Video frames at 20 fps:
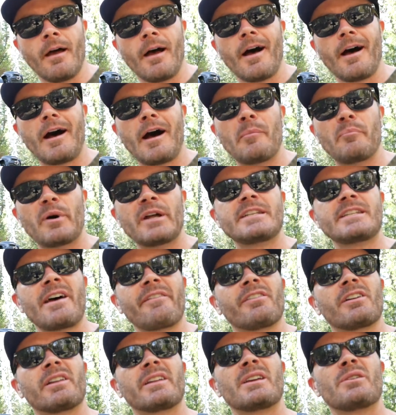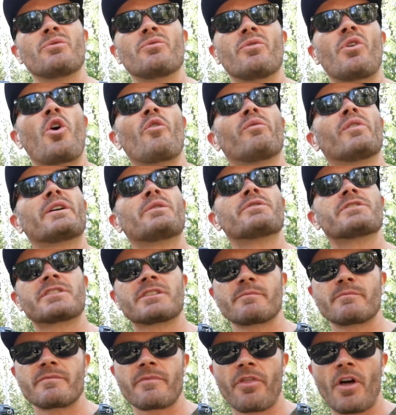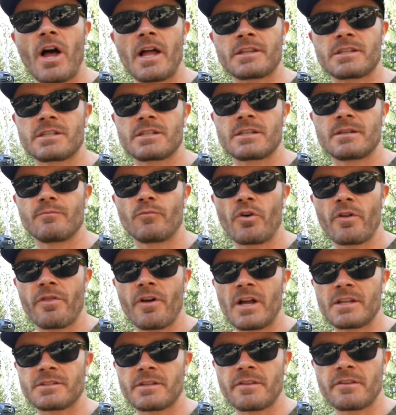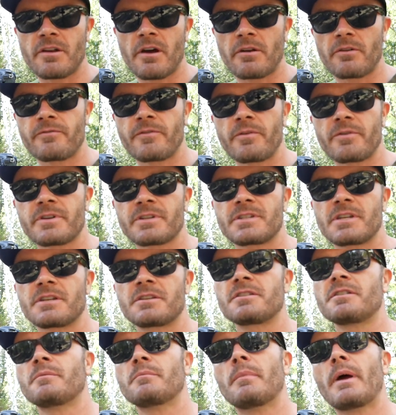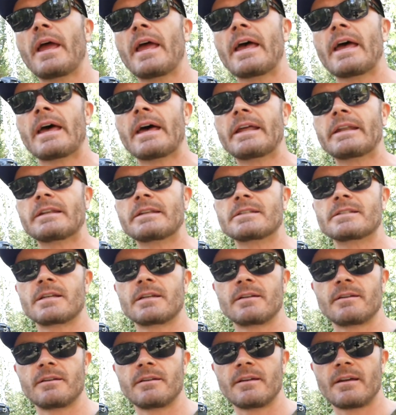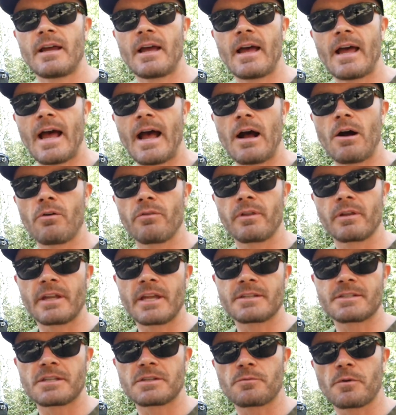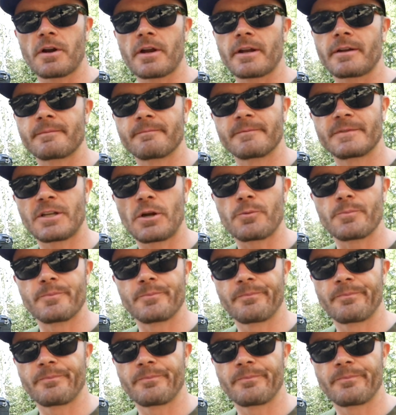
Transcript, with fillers: Uh, but definitely, hopefully with some thoughts, more thoughts on the autofocus system and how the lens is working. So.